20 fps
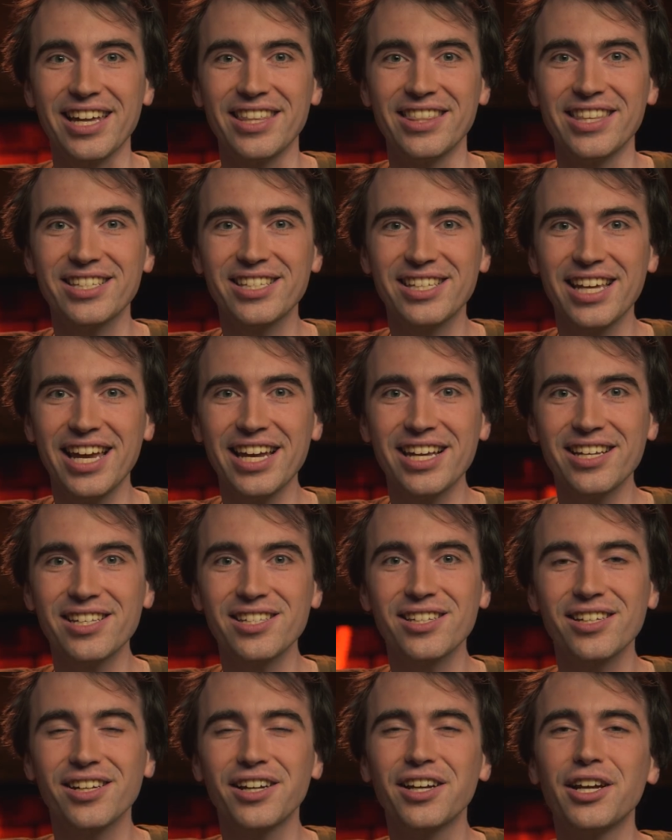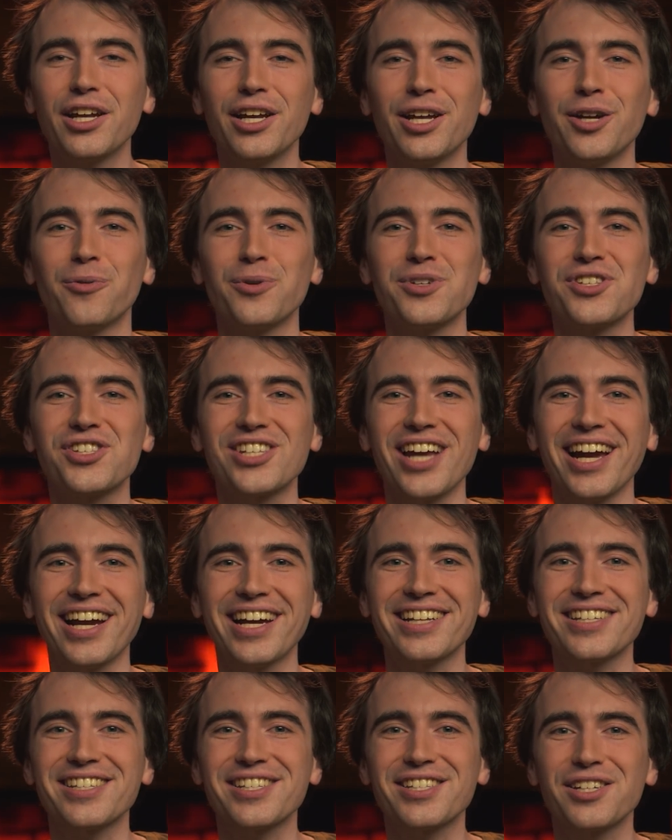In this case, it was
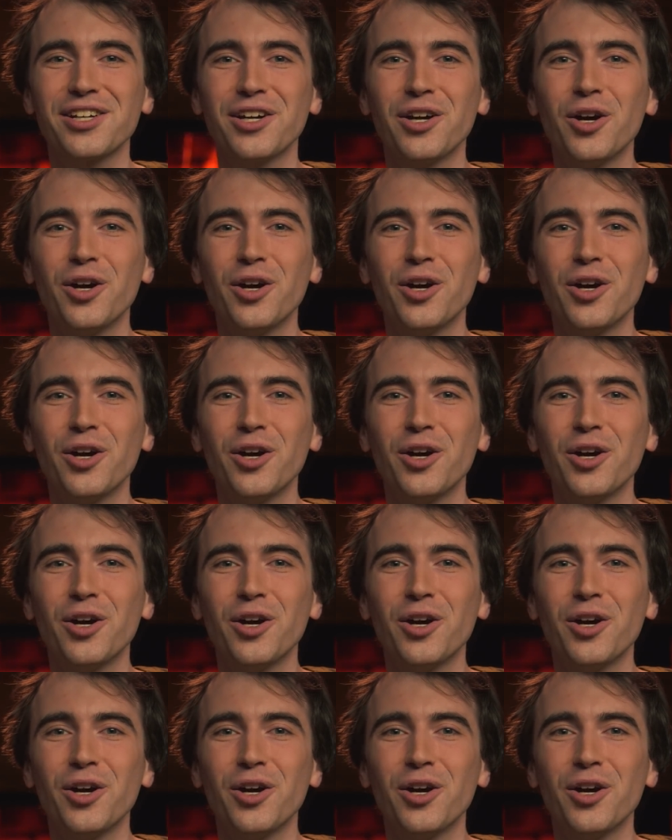science.